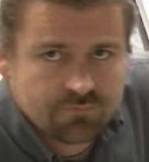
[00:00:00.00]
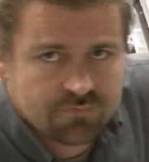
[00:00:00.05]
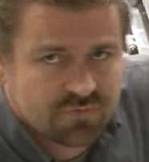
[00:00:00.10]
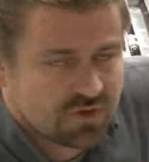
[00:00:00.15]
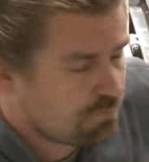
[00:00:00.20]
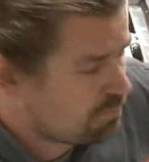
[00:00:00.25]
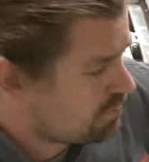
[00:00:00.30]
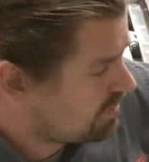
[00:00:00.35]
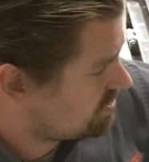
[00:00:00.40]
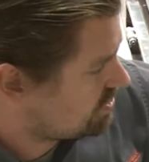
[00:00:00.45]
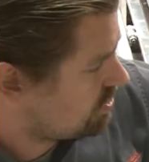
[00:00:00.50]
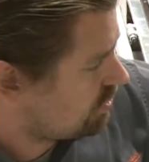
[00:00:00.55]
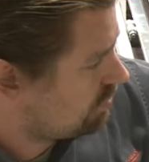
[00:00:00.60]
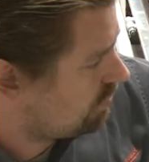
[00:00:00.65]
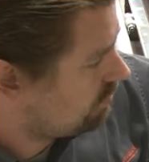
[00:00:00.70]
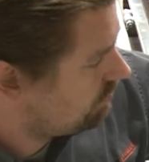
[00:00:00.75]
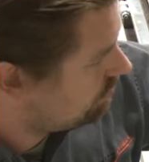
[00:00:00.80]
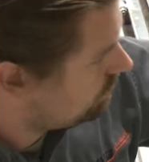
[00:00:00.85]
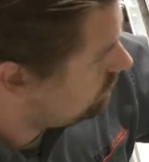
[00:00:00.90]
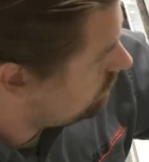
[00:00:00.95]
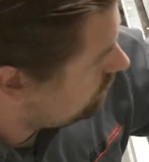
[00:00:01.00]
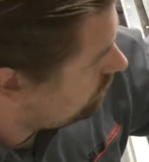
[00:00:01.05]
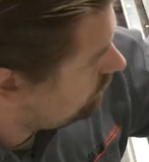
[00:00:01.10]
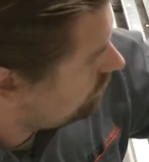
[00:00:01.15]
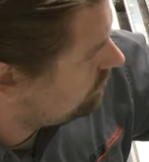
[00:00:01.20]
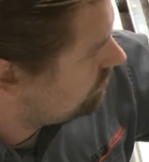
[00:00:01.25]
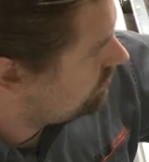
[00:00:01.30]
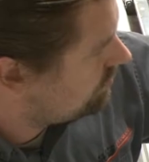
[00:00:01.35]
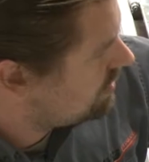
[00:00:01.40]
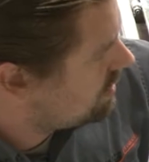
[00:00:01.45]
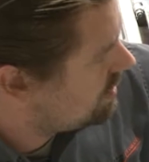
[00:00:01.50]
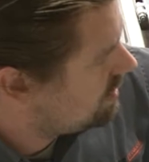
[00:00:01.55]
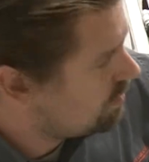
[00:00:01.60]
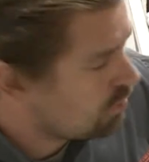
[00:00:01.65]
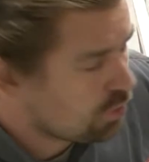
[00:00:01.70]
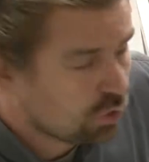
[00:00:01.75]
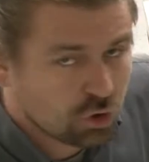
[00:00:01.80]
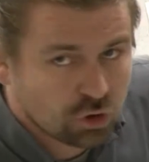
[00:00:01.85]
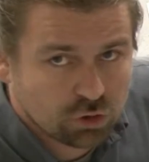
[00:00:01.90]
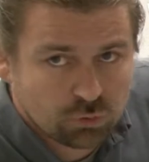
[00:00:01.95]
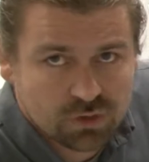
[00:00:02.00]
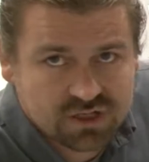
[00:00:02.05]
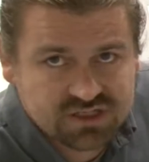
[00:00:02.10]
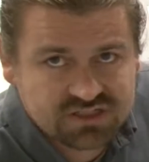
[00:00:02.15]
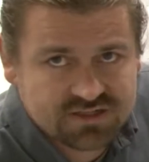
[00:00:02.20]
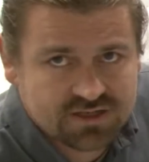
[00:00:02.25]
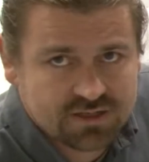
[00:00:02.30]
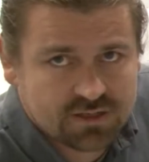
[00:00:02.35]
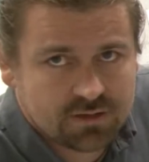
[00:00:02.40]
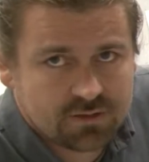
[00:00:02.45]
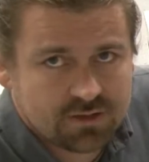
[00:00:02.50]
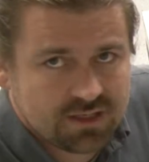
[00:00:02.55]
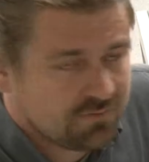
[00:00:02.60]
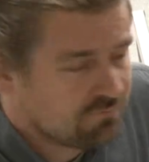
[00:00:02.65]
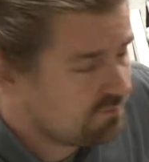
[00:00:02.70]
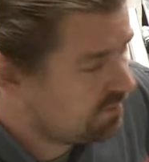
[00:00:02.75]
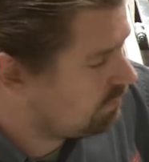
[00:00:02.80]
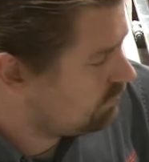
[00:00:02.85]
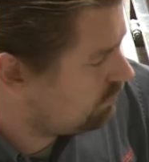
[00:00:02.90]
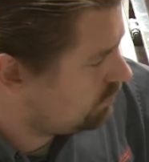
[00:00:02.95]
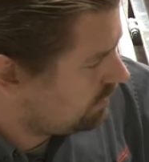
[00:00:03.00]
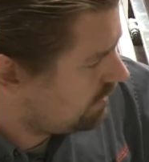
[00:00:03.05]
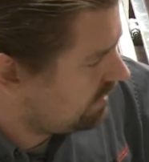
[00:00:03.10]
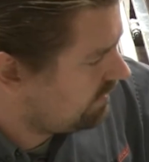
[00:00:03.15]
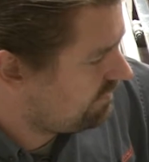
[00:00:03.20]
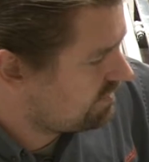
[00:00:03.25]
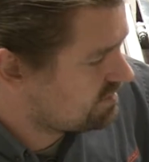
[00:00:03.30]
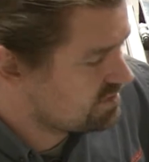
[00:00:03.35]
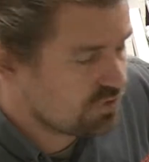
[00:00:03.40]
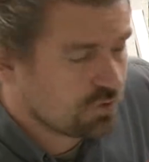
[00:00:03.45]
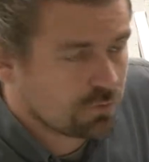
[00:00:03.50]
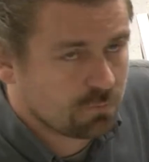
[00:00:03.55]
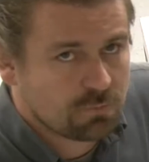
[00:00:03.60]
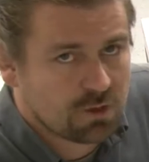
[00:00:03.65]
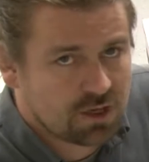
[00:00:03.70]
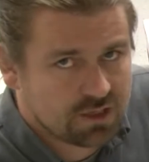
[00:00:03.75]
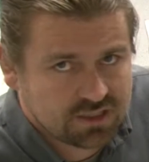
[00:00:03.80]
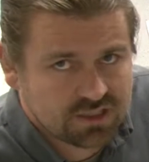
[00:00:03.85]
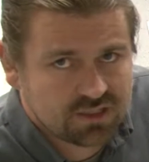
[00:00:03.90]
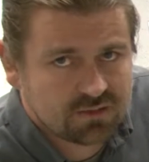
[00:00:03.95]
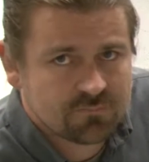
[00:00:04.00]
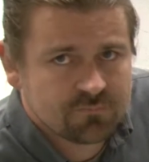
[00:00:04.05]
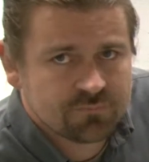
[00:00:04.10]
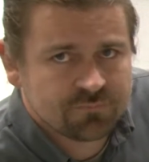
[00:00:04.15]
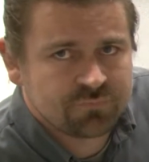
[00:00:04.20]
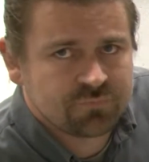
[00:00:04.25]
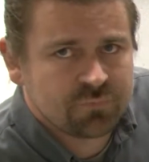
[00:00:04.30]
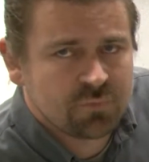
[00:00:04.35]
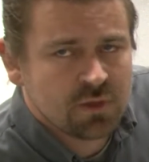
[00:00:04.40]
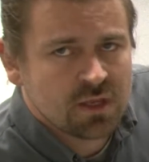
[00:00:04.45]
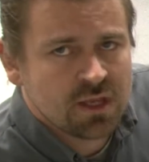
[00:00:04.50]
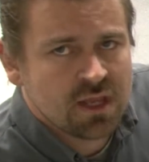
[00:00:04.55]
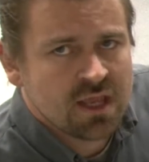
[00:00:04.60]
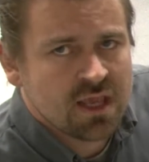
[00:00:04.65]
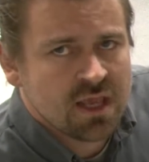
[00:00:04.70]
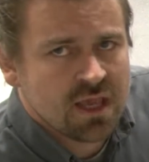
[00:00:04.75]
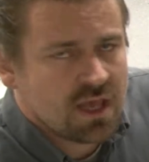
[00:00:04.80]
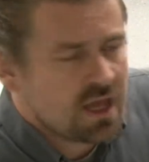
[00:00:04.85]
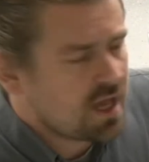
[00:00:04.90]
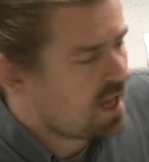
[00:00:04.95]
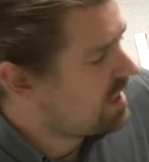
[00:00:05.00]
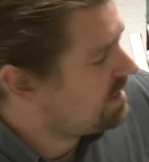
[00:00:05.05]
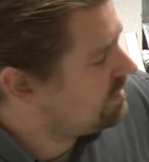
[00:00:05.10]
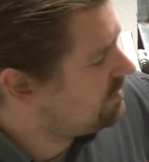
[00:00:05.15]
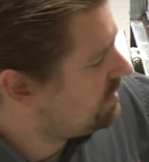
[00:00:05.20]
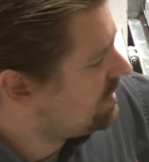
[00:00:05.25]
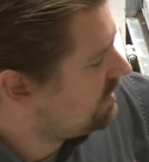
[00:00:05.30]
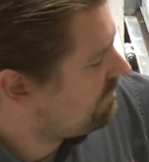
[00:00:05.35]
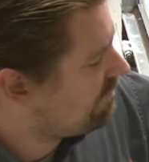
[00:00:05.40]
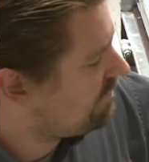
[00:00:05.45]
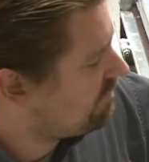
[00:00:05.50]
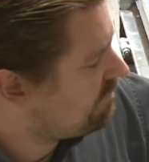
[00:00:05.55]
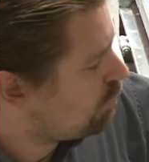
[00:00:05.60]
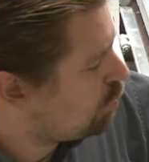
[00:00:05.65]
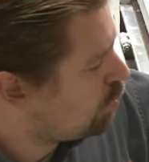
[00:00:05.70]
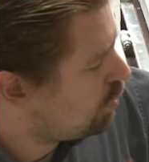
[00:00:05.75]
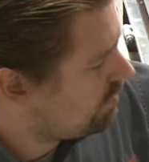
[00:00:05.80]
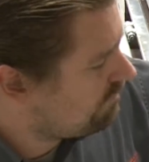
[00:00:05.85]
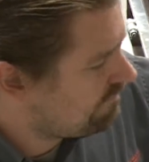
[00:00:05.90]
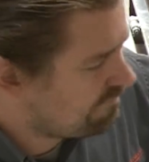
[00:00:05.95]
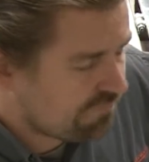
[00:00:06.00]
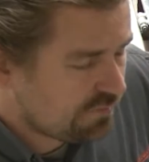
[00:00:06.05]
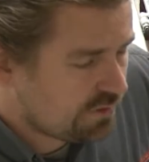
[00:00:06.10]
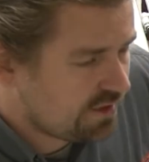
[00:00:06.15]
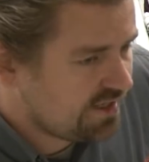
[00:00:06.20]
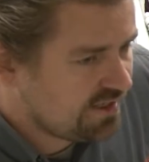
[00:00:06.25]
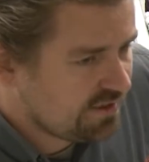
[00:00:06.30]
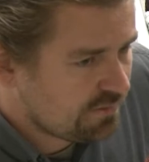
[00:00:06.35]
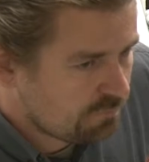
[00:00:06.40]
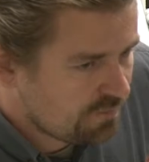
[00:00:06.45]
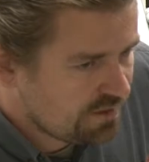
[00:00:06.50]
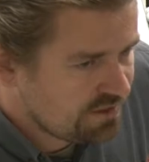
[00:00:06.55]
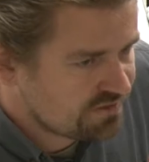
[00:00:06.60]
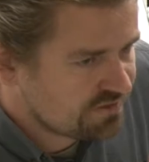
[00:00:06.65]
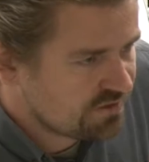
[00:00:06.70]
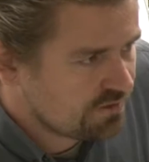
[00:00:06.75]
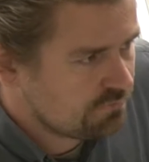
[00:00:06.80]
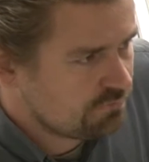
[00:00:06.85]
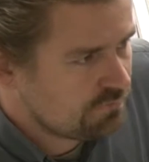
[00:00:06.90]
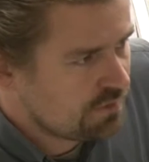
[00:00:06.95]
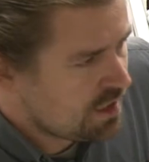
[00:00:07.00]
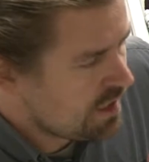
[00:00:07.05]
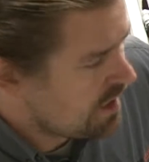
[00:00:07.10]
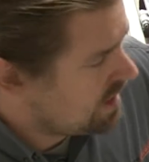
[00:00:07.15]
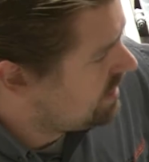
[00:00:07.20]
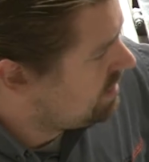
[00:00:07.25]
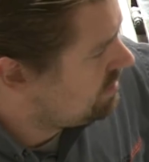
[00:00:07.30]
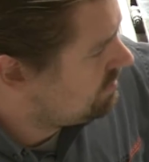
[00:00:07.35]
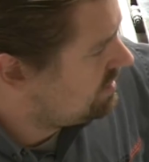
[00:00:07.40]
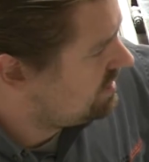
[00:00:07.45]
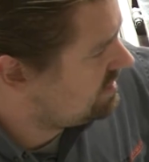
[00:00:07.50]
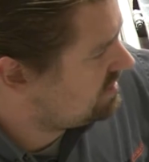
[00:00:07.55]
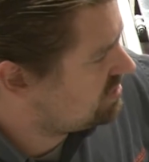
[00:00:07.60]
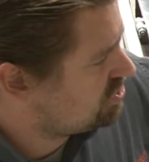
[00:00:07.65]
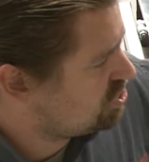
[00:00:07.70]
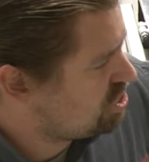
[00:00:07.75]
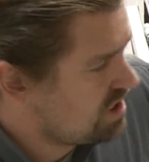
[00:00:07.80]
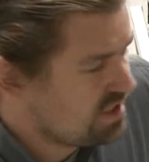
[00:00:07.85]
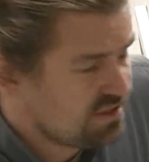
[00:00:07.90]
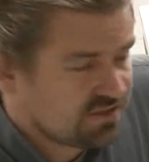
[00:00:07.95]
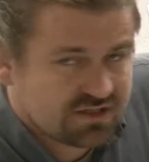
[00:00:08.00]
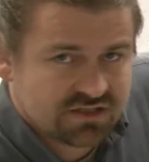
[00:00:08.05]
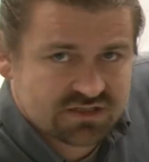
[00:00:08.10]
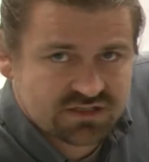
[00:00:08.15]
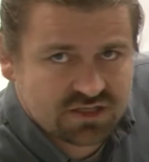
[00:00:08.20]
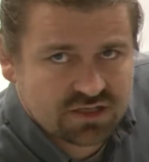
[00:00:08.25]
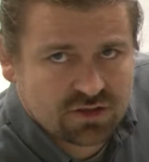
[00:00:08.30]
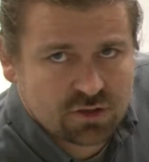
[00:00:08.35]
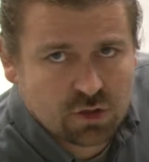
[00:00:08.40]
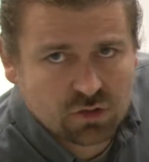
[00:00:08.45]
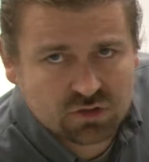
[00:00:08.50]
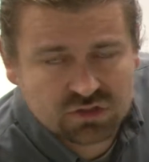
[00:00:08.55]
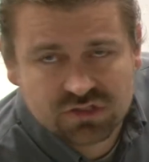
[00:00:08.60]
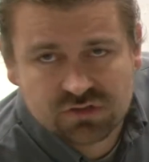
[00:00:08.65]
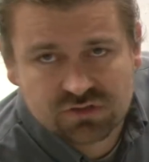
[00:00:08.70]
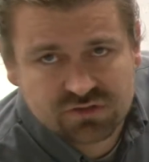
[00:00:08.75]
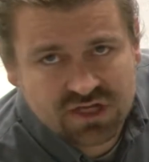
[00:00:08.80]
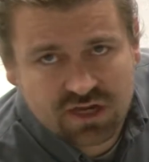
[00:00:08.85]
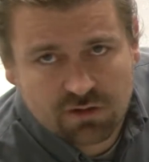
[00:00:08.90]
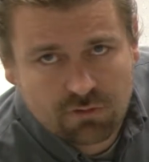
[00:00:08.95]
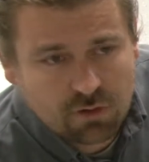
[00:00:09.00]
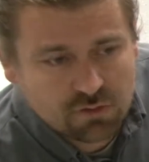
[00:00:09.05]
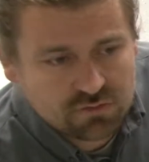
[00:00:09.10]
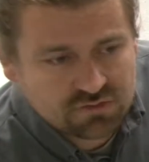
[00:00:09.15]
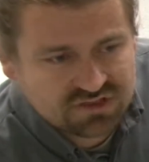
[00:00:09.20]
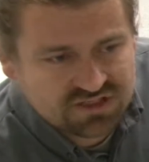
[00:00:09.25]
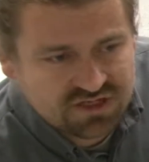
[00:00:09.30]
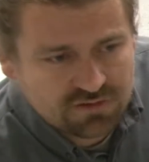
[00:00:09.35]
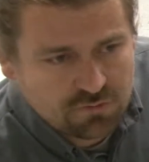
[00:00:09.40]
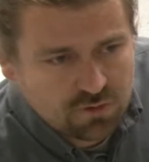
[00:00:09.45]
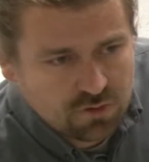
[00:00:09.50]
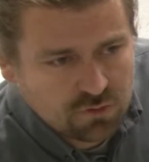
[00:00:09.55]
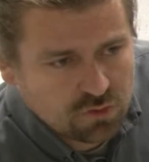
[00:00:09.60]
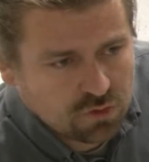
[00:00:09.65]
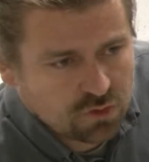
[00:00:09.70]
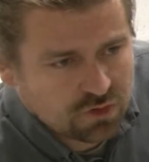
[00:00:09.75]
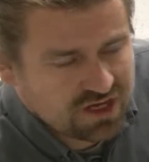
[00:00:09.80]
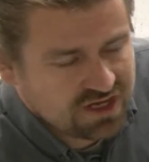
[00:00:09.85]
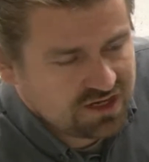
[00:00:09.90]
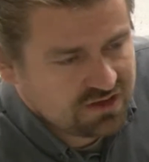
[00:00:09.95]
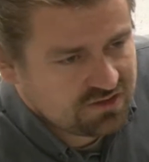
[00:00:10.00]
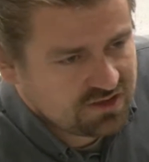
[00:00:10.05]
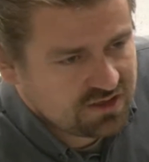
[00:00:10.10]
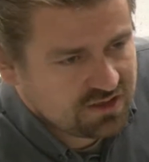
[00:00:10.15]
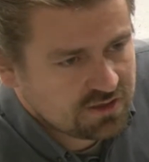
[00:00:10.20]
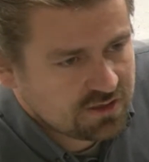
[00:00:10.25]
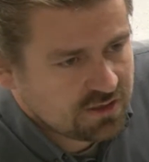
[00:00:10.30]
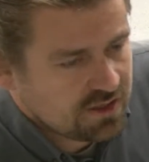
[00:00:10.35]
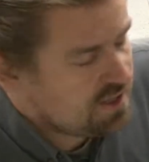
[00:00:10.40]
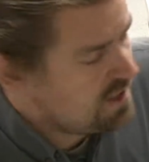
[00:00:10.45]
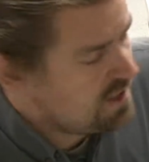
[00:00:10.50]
the pressure, always here, even if it's not running. And if for any reason this changes, goes to zero or anything,